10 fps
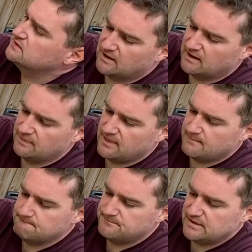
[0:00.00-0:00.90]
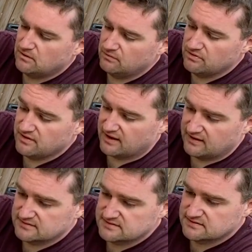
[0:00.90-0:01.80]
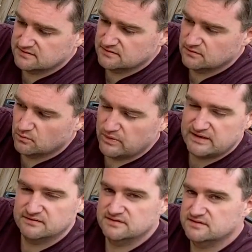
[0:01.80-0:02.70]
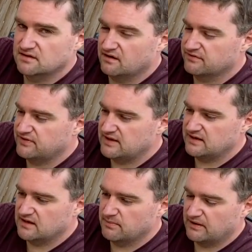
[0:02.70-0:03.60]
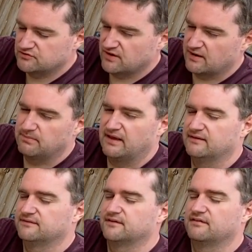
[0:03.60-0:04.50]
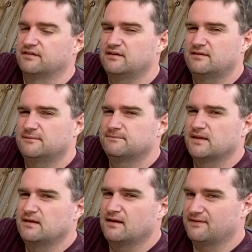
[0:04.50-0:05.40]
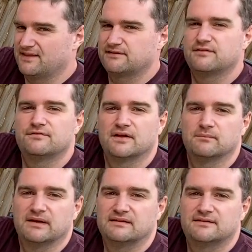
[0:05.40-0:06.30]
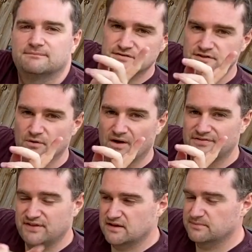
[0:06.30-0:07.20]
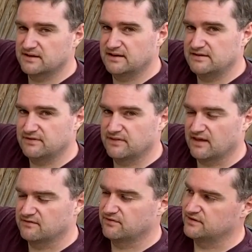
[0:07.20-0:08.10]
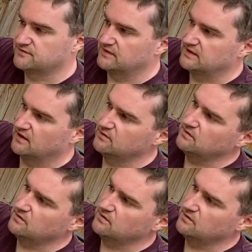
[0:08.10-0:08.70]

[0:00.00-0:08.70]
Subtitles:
And then beyond that, we can start thinking about track plans, I think, and that's the fun bit. So I think I'm going to leave it there for this video.